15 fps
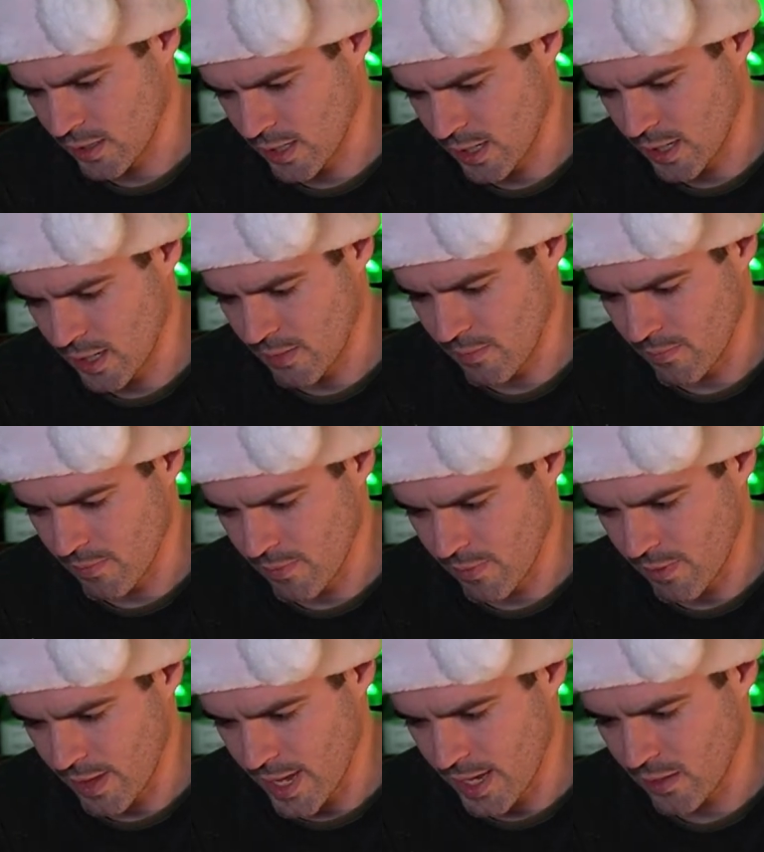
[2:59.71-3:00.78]
And
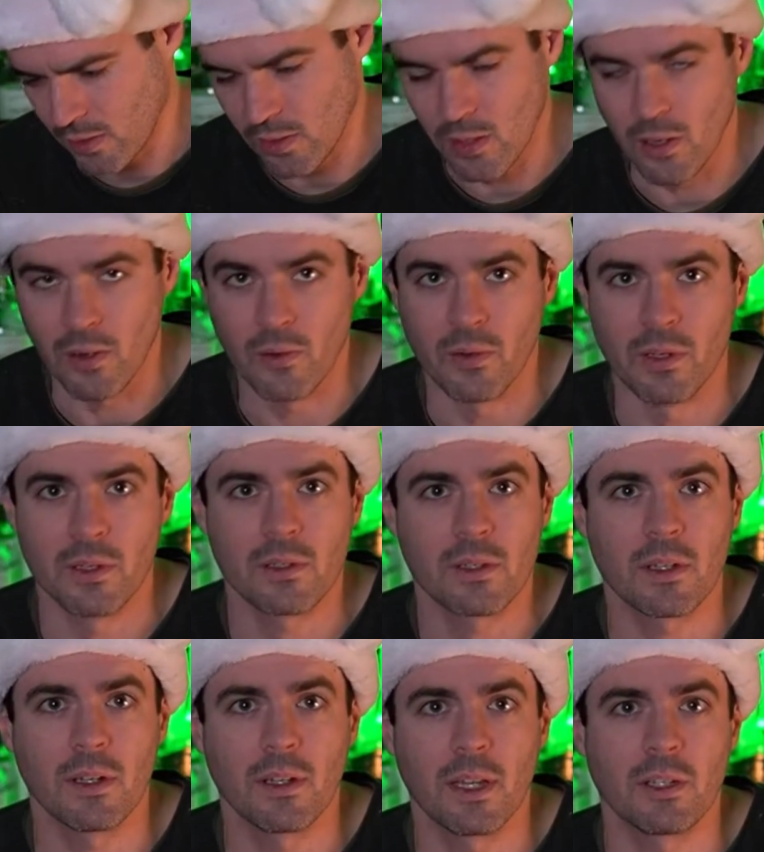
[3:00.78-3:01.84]
that alone is
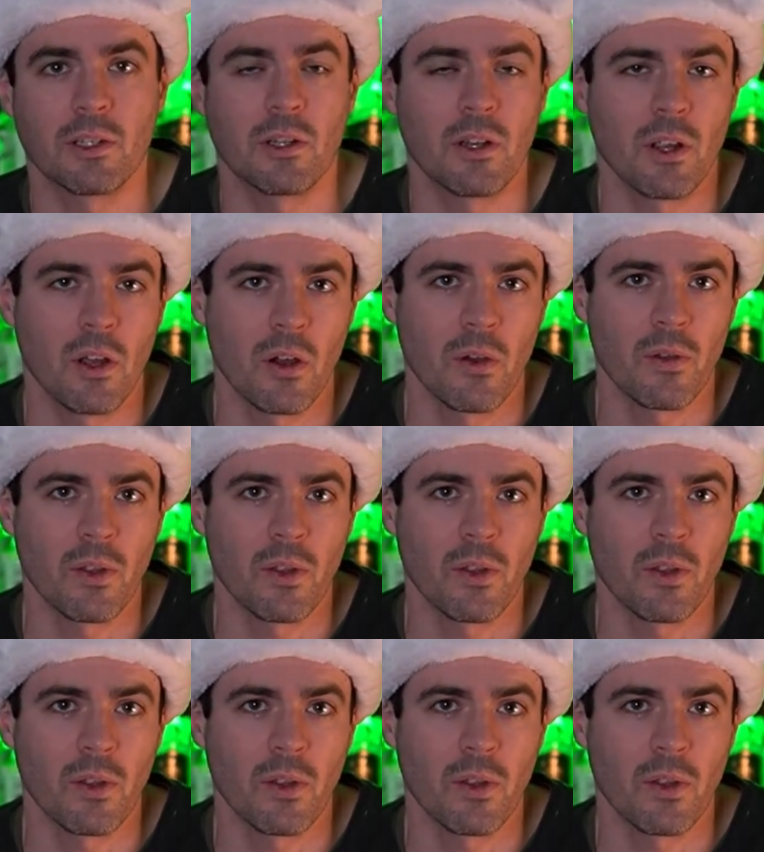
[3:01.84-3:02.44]
going to let you know